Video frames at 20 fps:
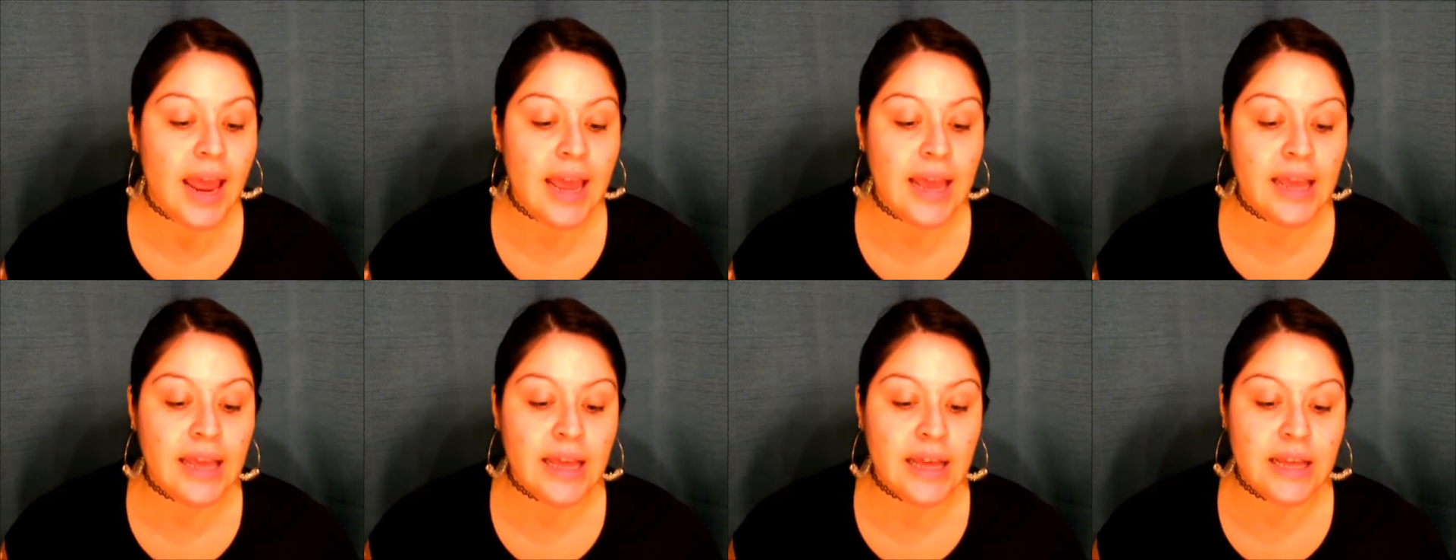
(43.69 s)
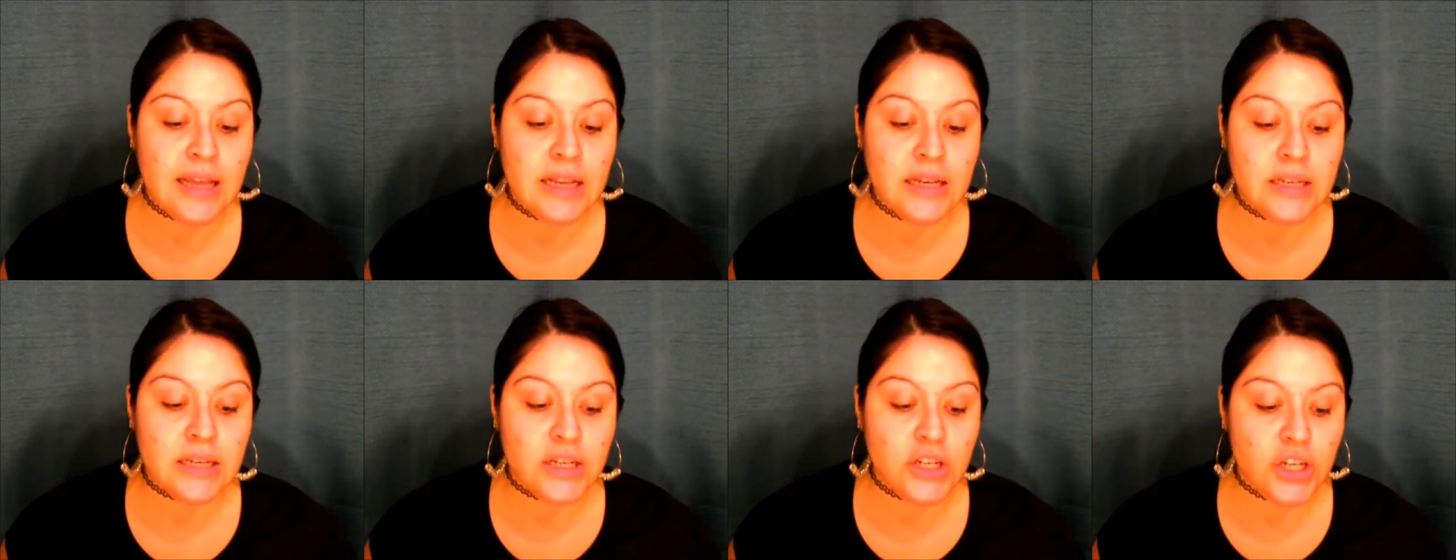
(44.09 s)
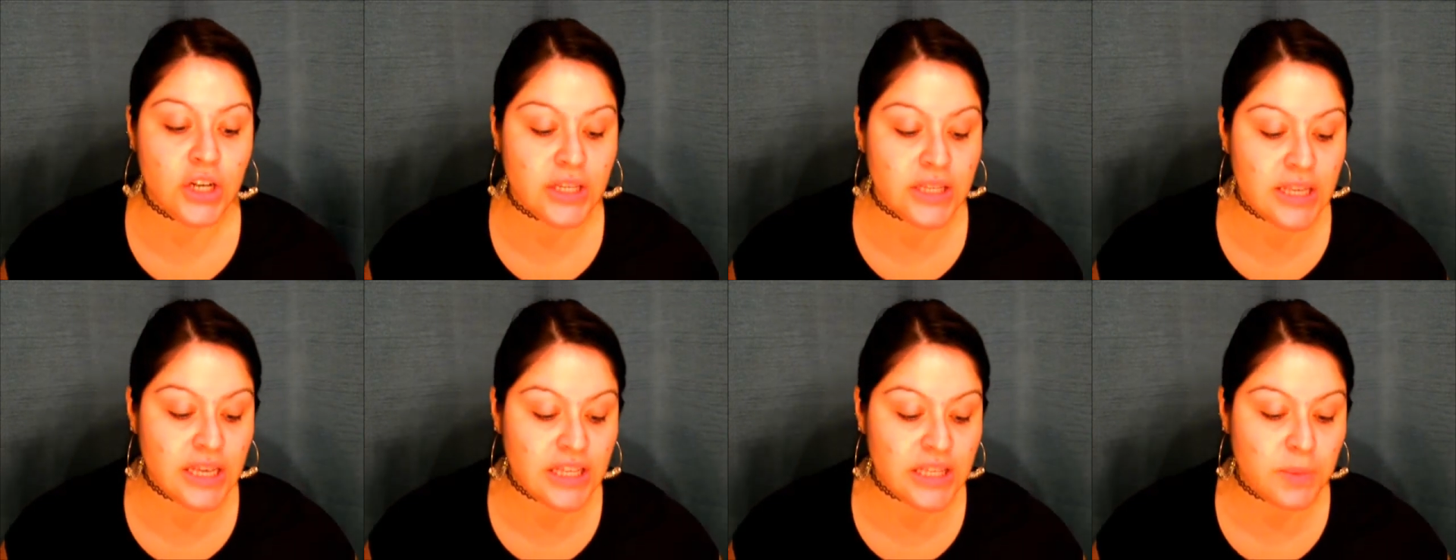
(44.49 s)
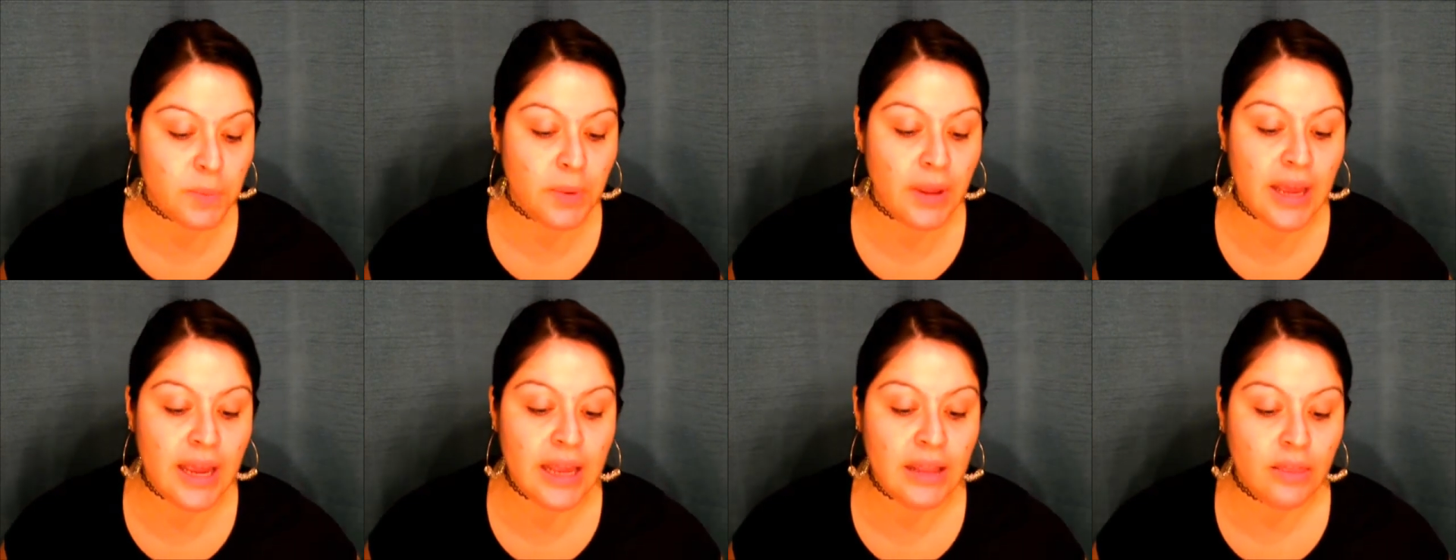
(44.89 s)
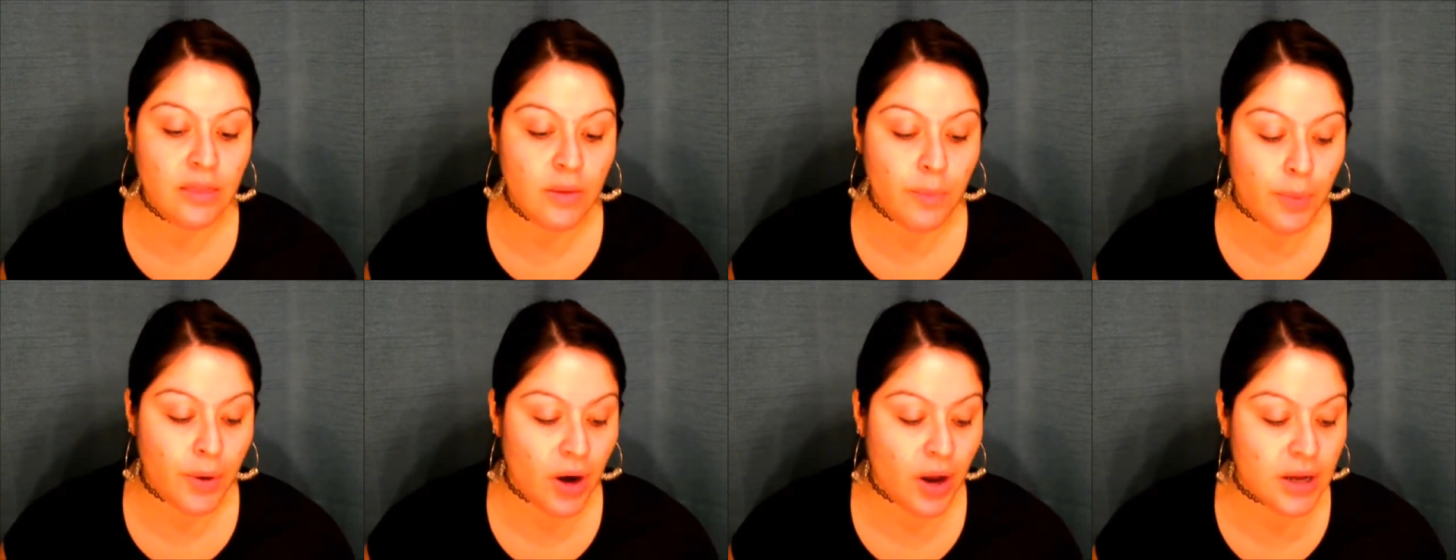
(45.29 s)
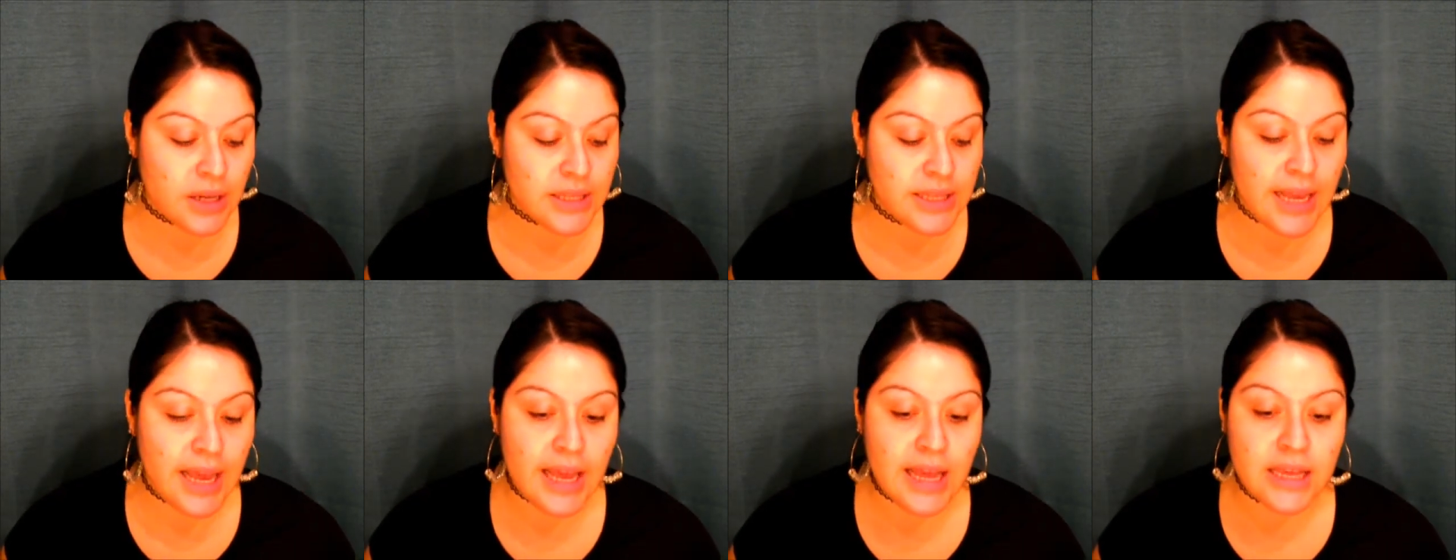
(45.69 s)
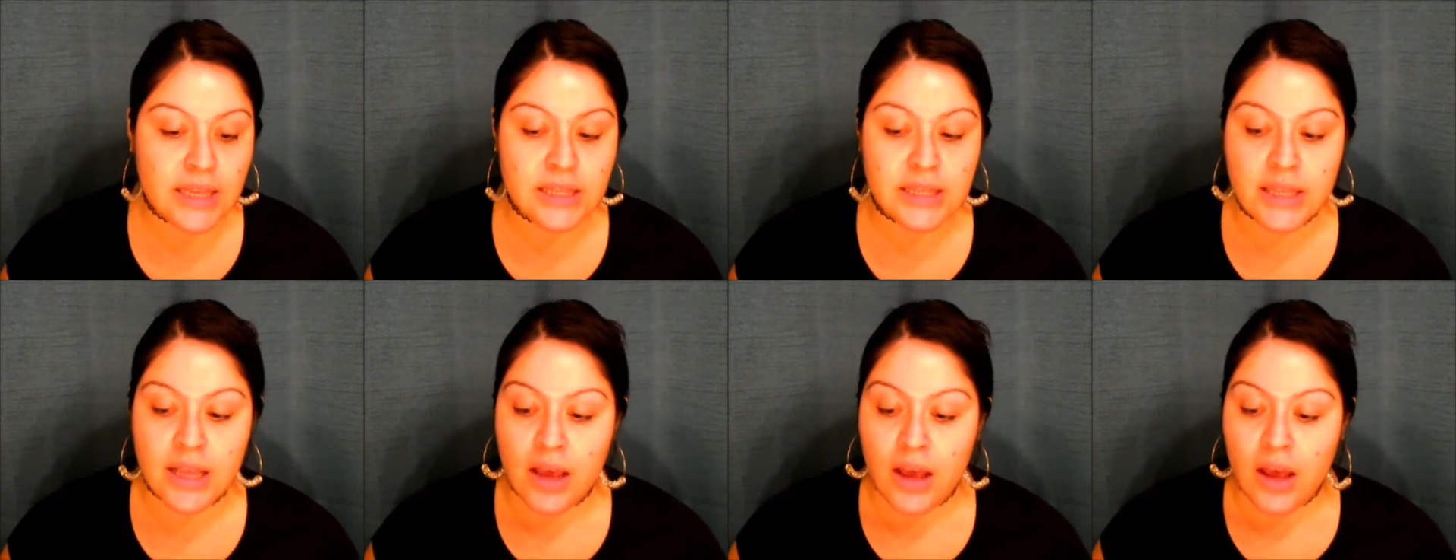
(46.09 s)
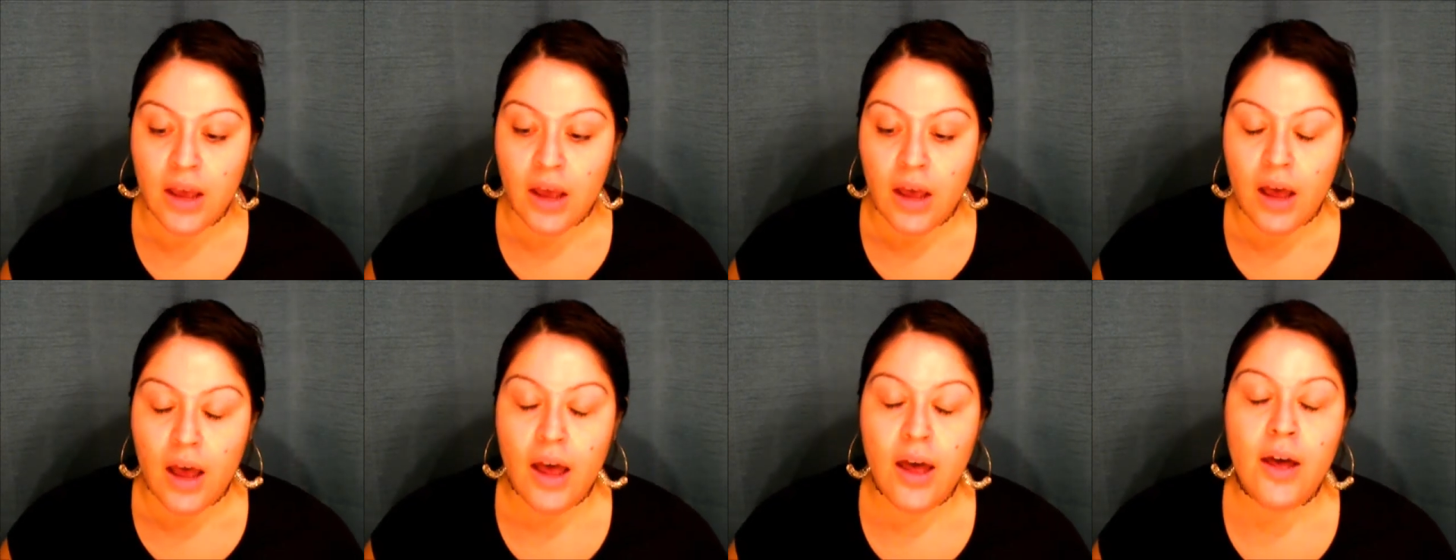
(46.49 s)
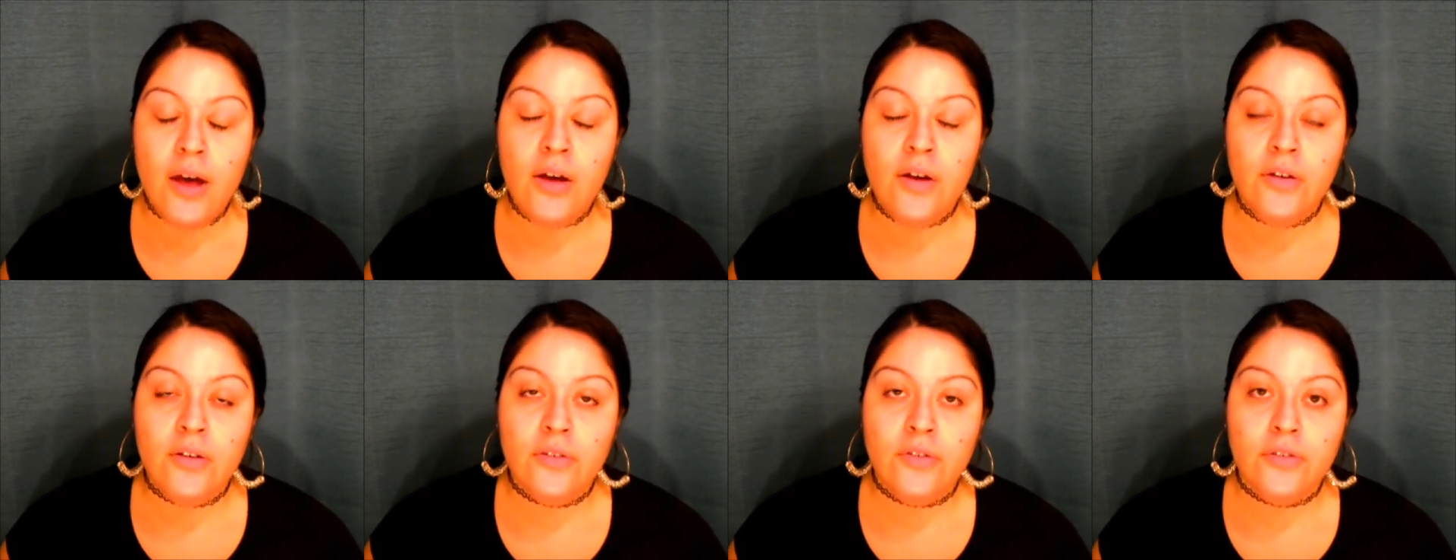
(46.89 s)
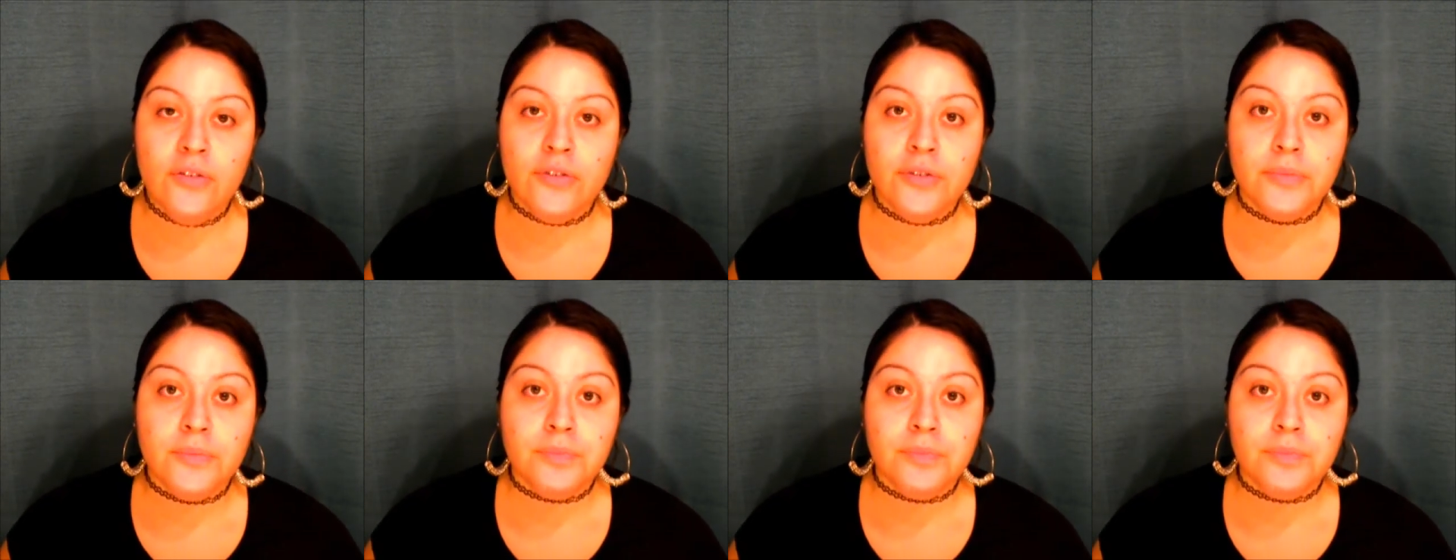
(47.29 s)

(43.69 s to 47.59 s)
and just explain the process of